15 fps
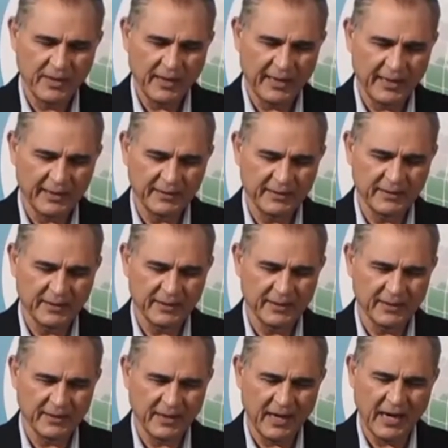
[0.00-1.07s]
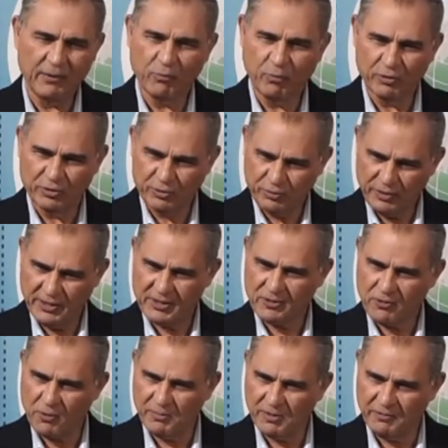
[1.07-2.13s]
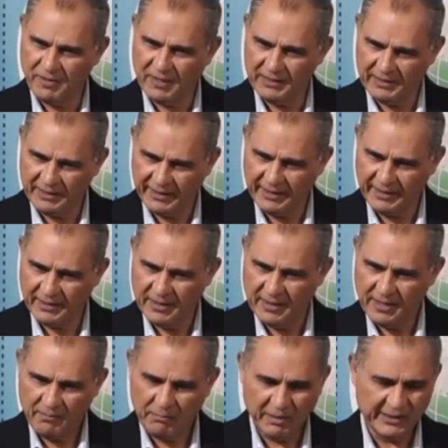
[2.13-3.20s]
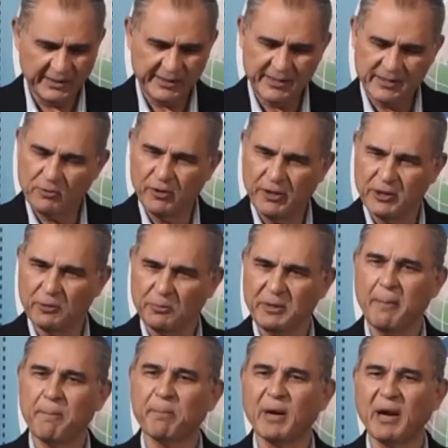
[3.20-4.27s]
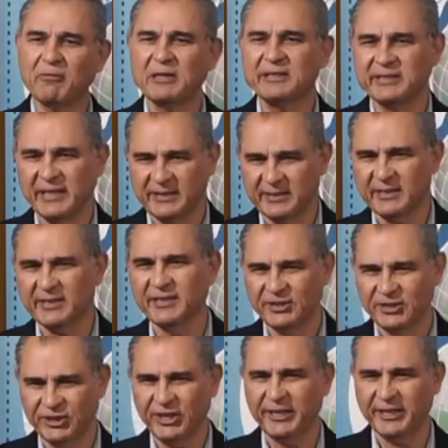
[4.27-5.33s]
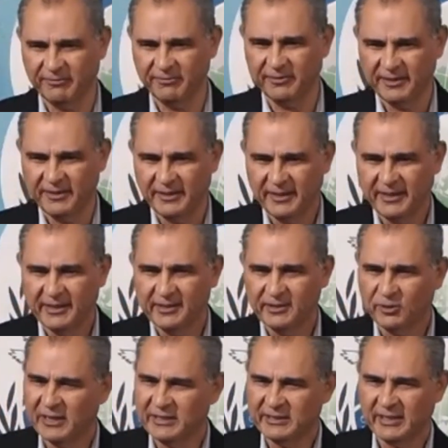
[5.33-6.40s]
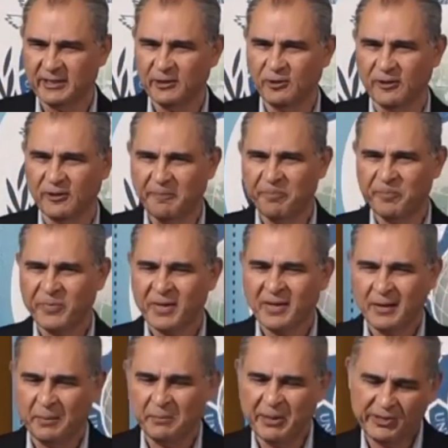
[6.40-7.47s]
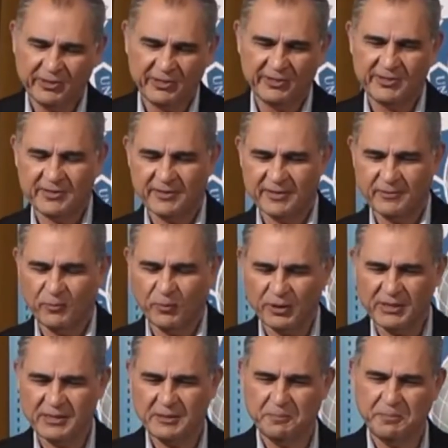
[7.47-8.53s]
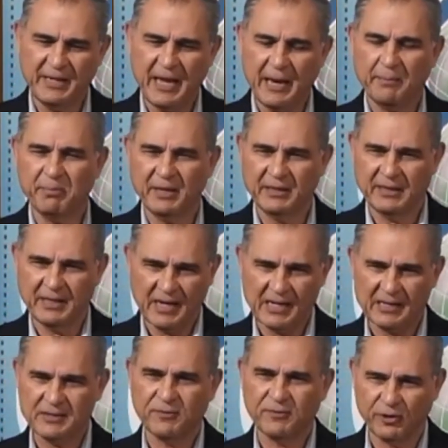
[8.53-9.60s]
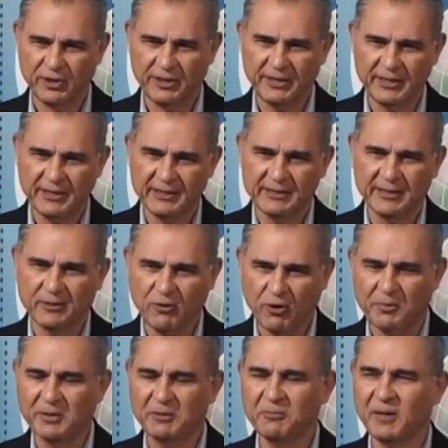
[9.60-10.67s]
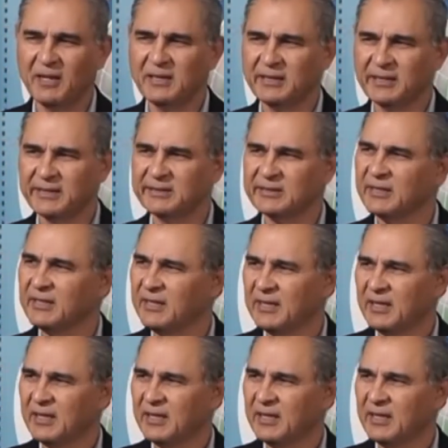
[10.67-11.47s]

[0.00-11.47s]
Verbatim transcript: and uh, I want to this Commonwealth thing, but this is going to be a private sector initiative. So I said, look, because what has been happening the last forty years in Commonwealth is